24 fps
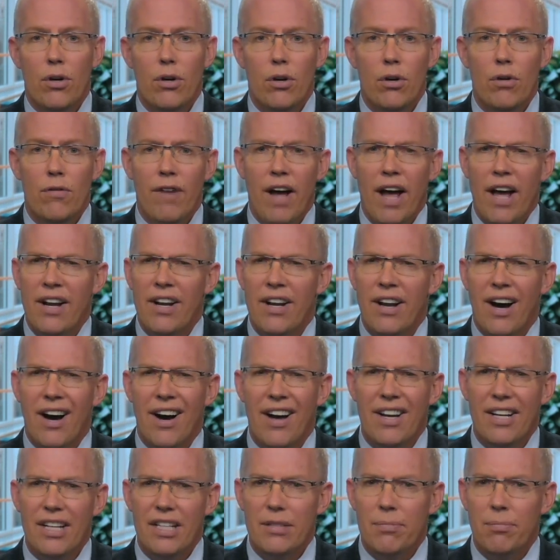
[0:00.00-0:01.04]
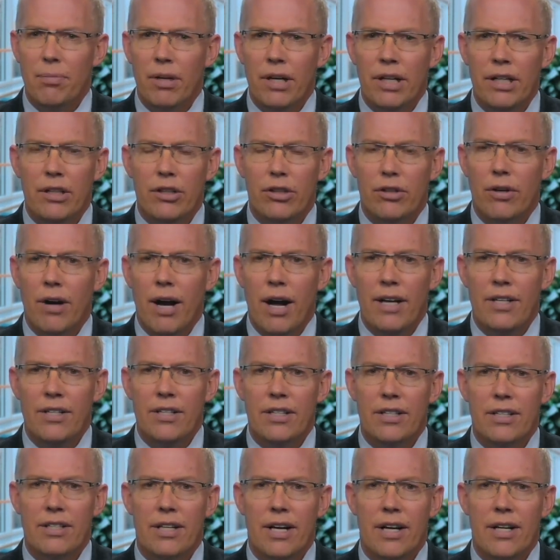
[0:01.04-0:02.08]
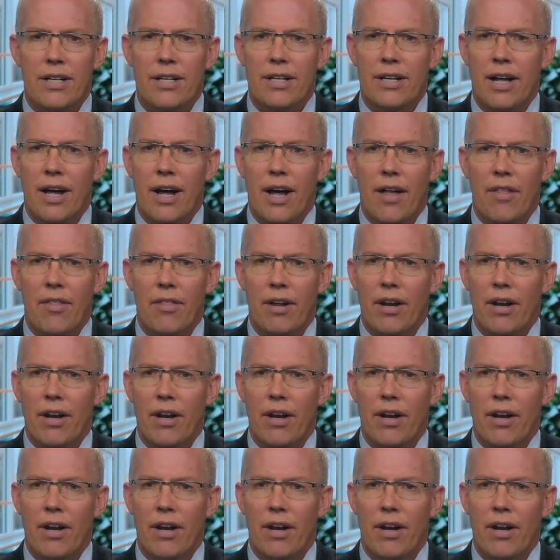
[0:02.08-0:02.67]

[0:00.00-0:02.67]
who've had an unexplained tragic sudden death,